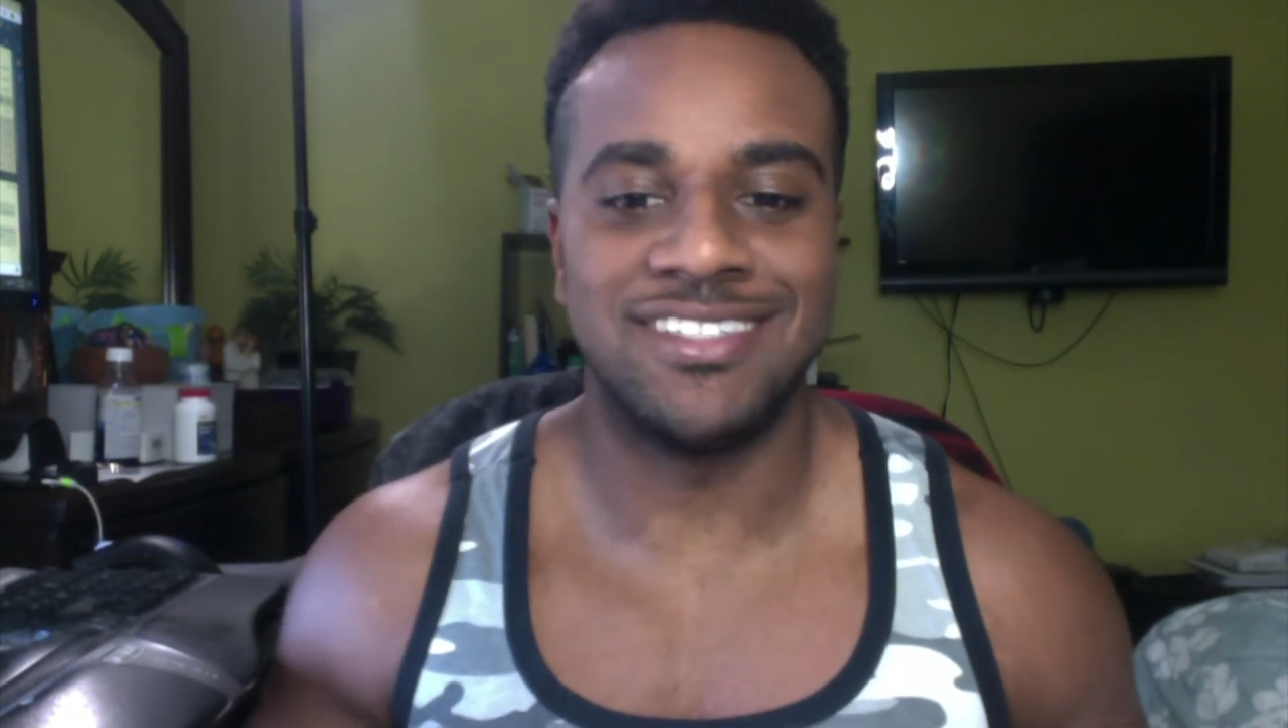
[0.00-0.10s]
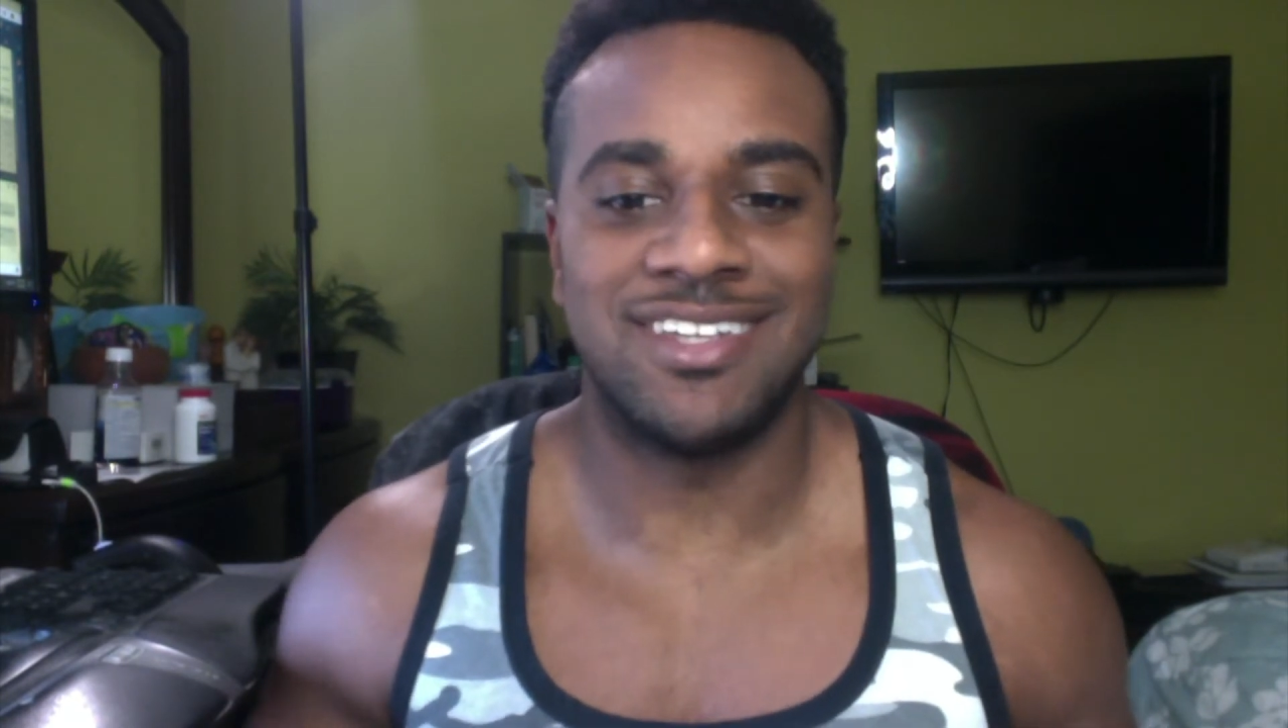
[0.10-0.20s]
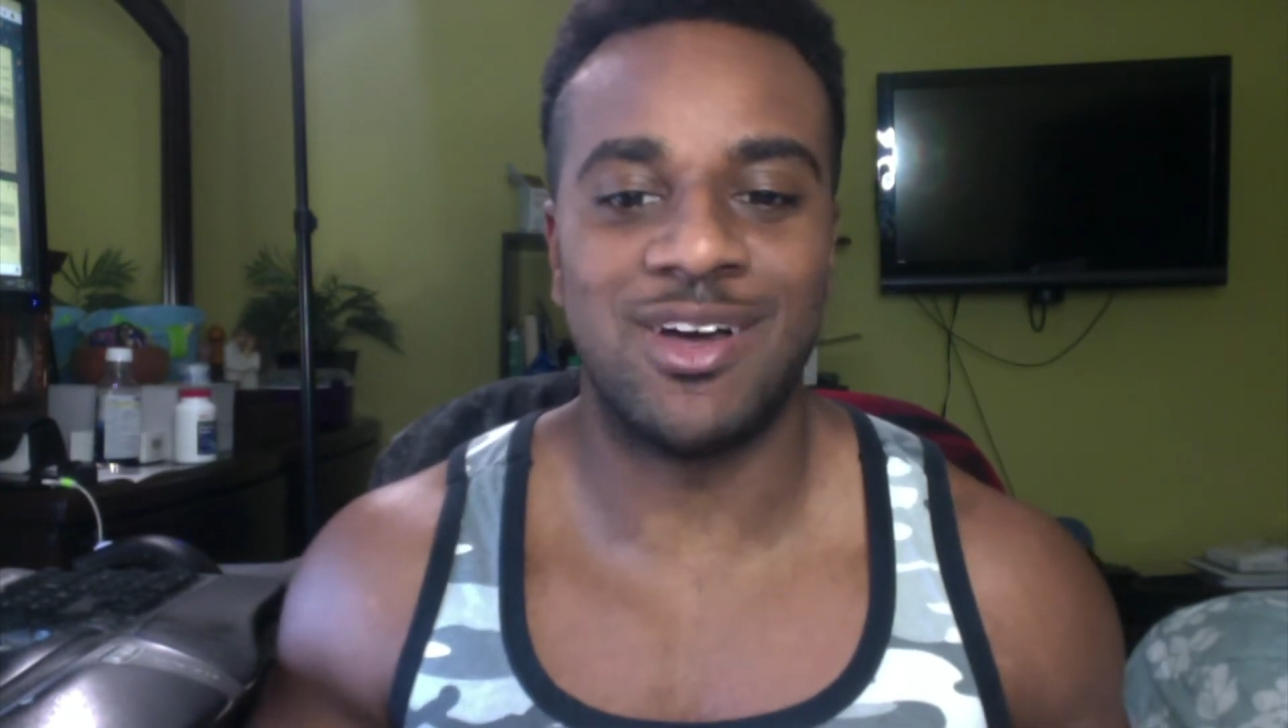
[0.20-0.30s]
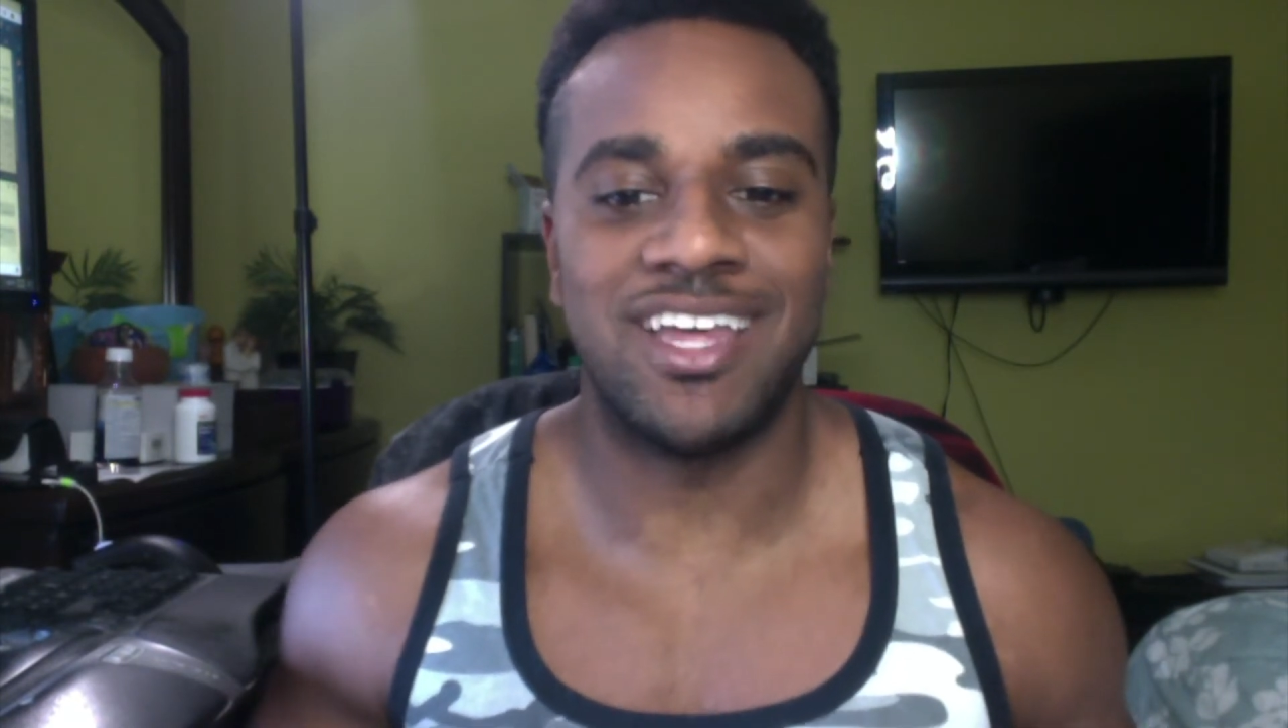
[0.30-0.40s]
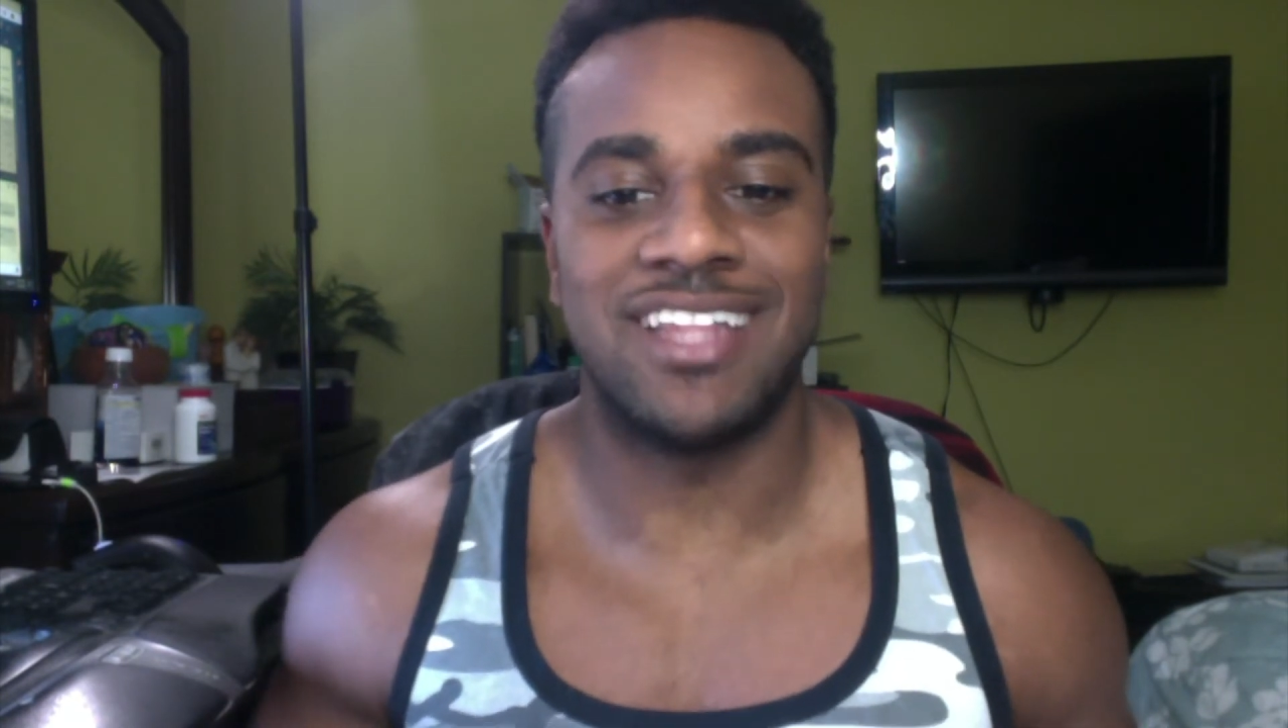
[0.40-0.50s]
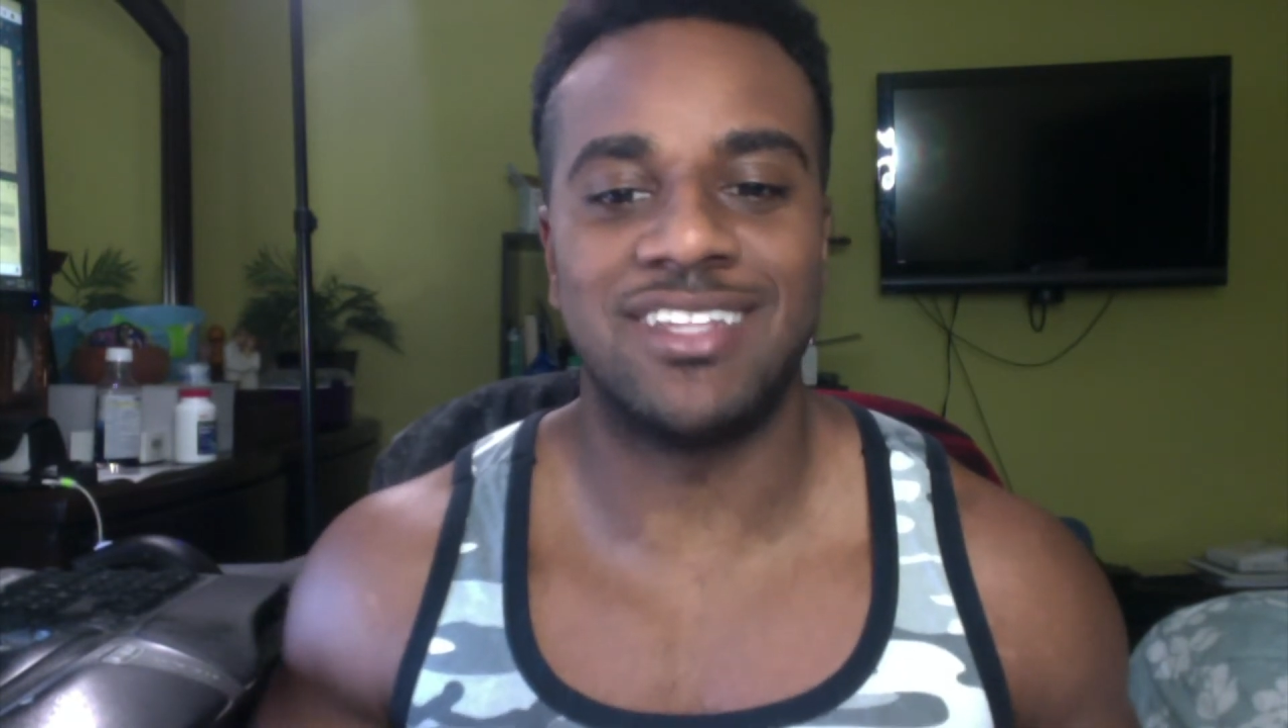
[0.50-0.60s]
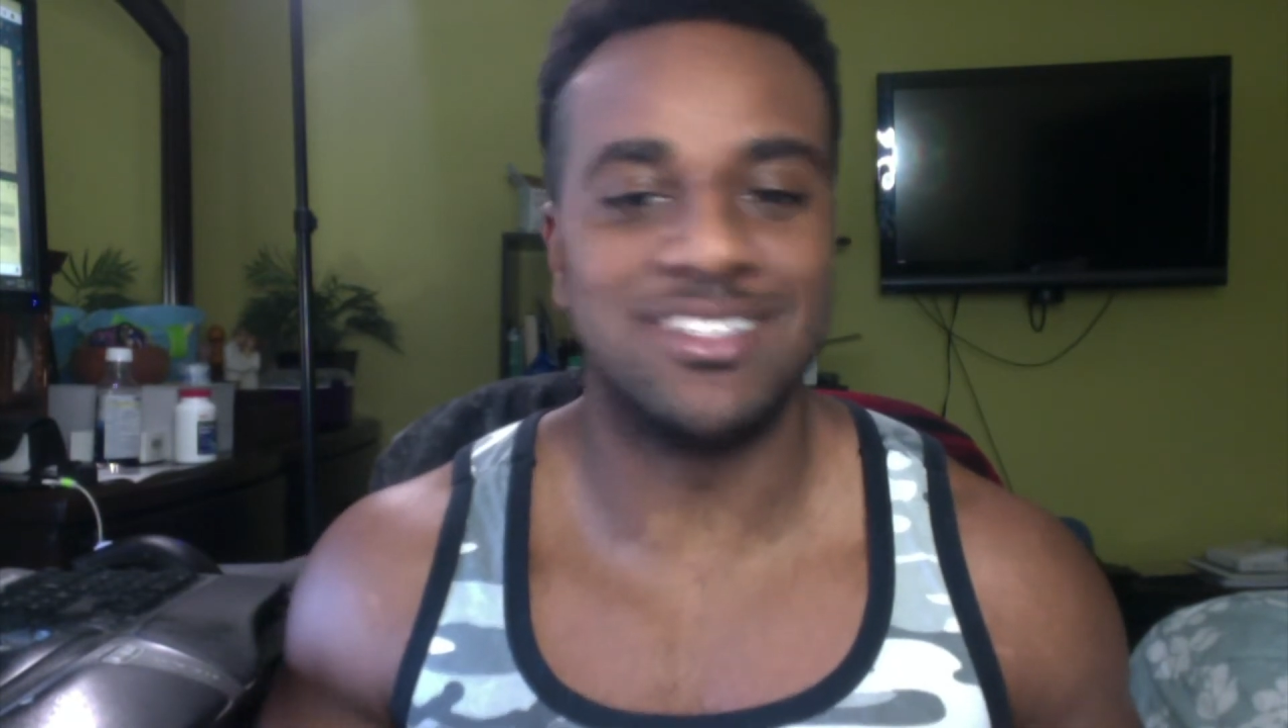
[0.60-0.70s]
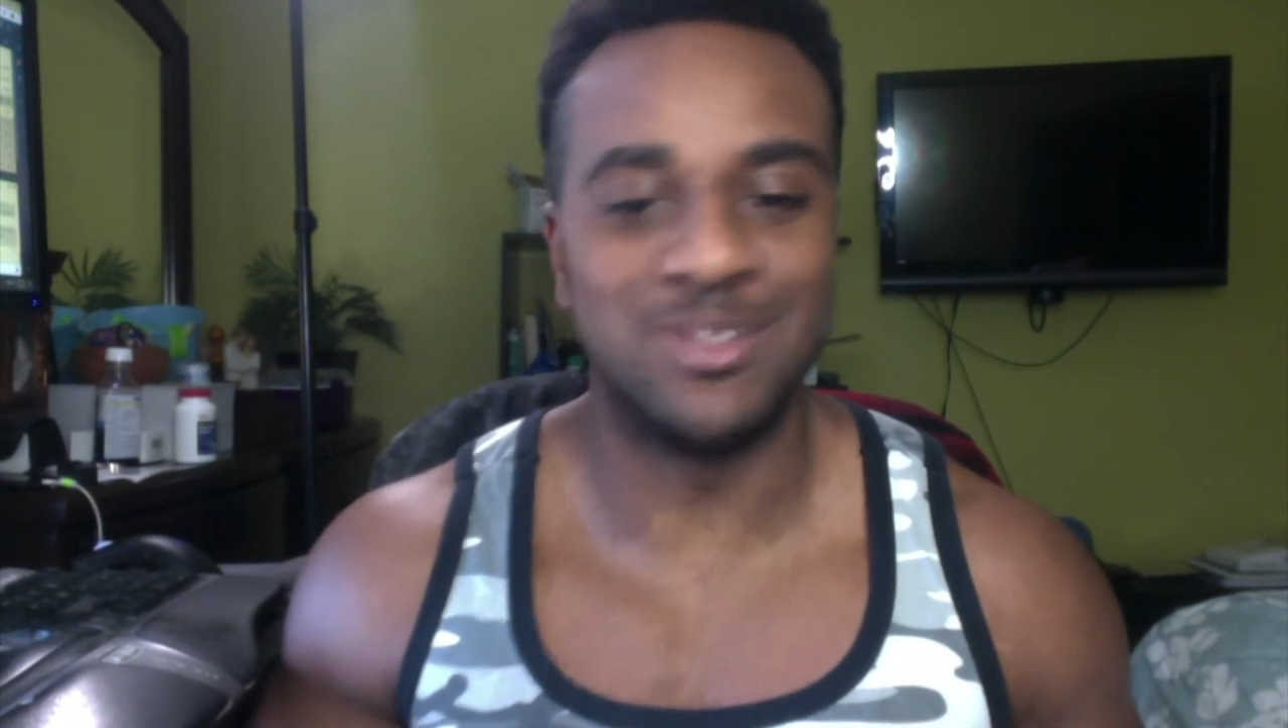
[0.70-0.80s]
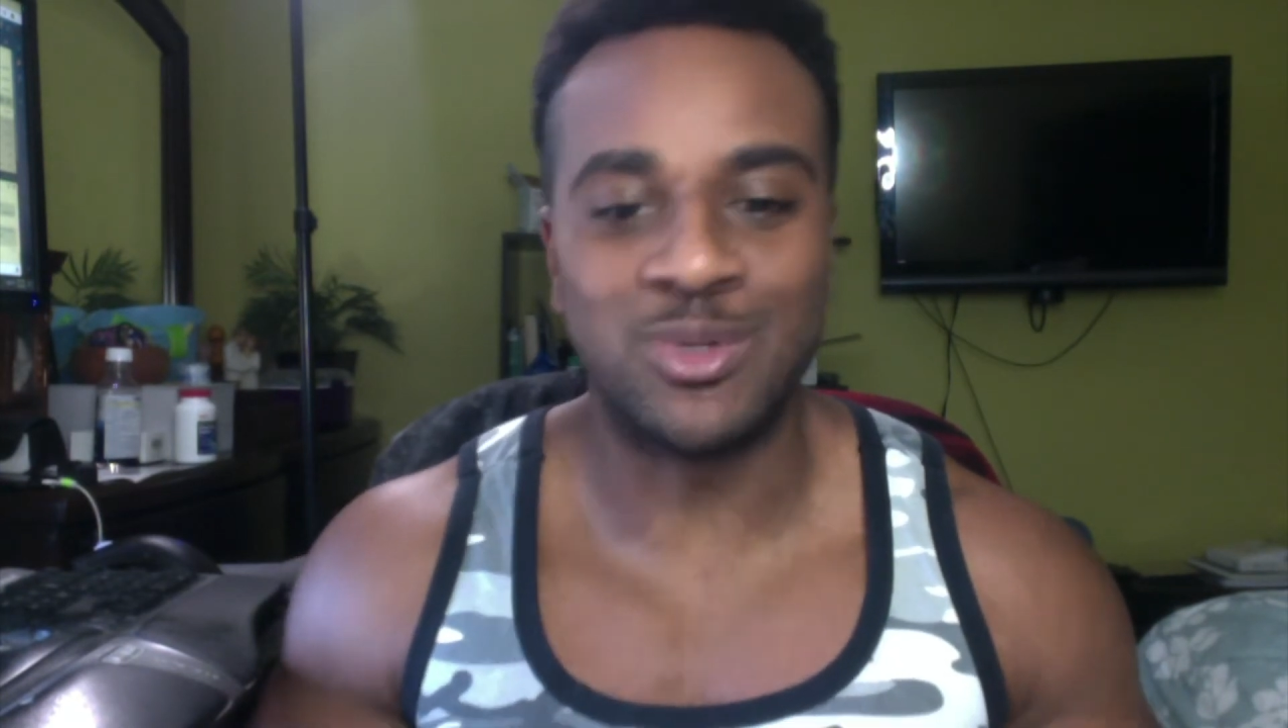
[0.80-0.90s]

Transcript: and all that little